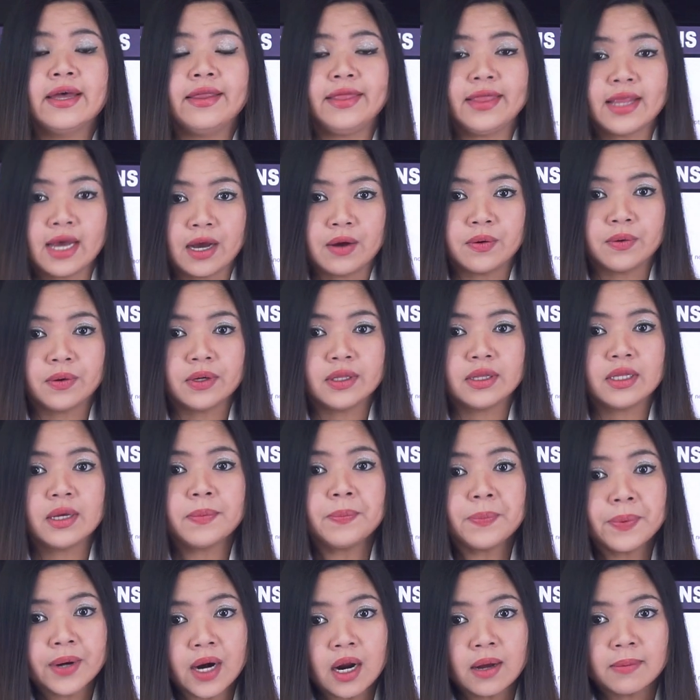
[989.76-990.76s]
Now, the
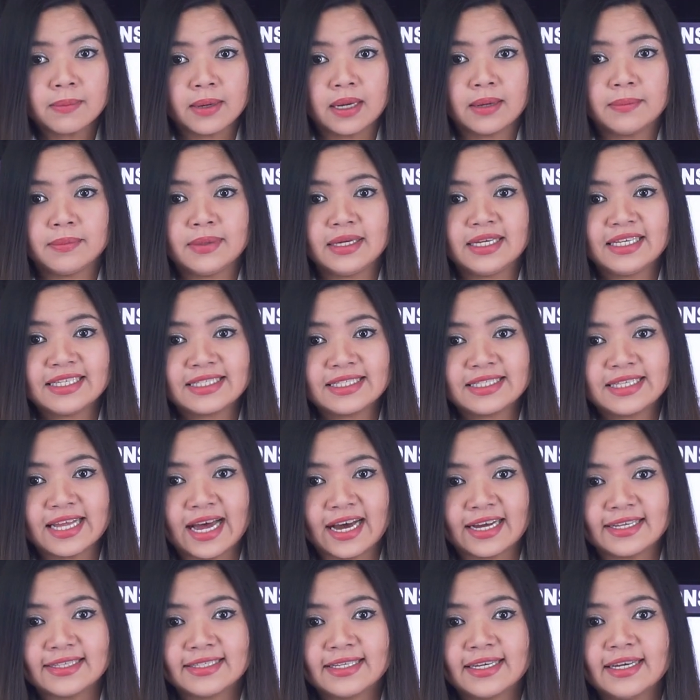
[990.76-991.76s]
problem is
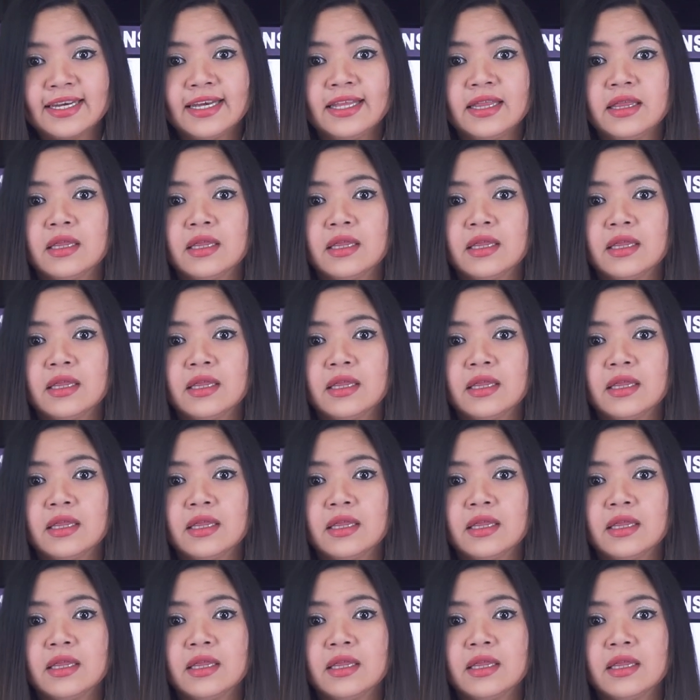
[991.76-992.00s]
that